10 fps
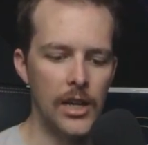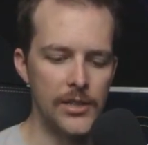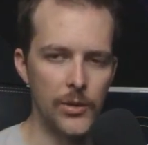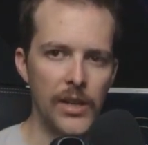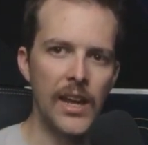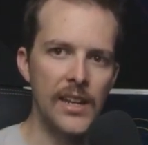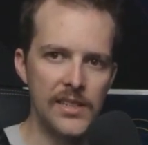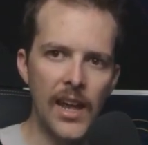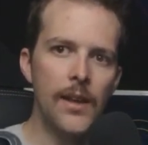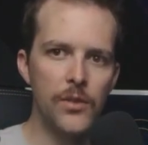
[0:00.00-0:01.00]
So again, it's
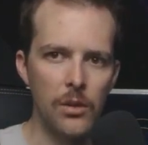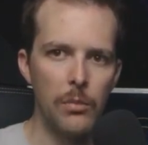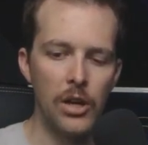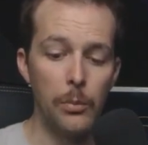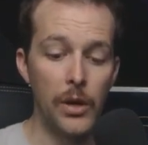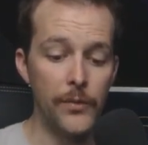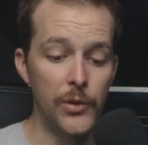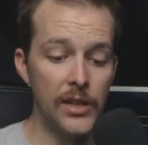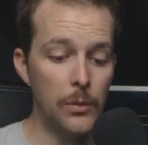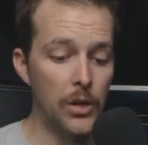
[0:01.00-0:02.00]
kind of in the middle, but if you
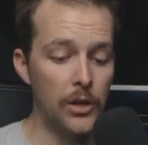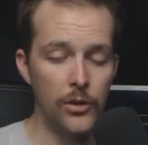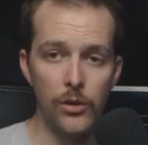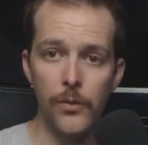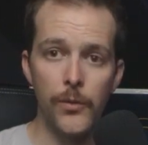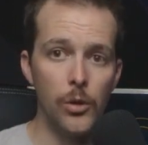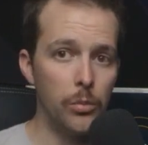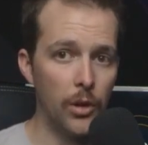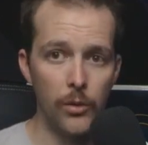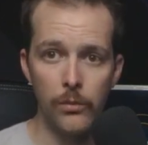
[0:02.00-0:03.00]
did want to do the
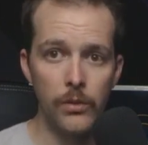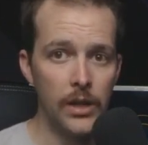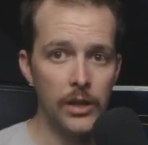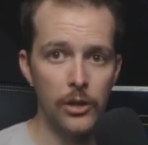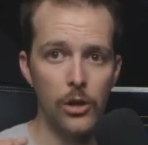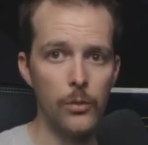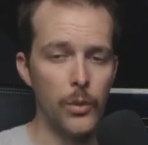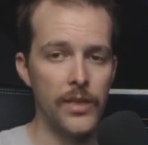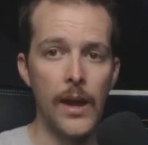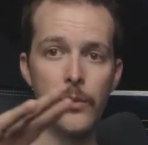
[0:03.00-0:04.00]
full-blown, you know,
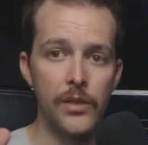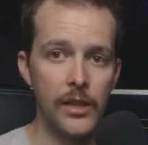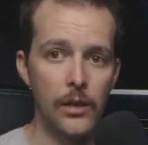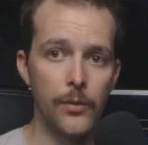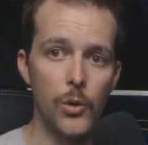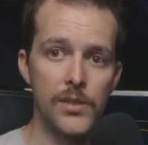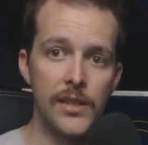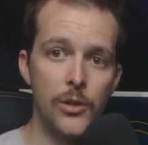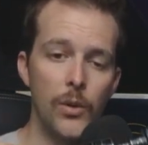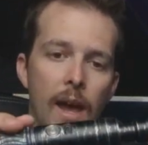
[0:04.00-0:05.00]
with everything, of course,
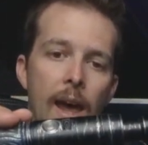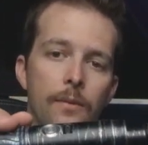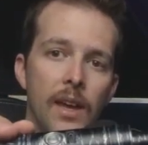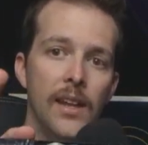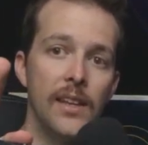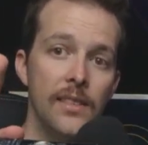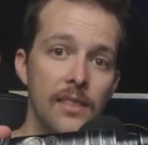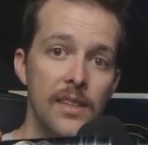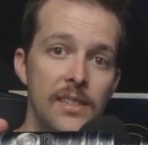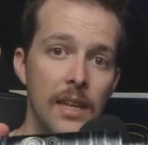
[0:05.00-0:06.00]
they do have that in
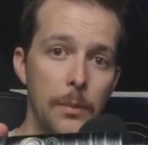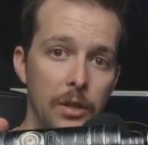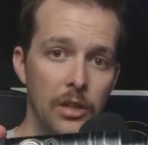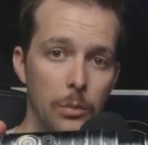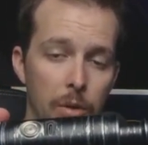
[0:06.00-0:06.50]
this saber hilt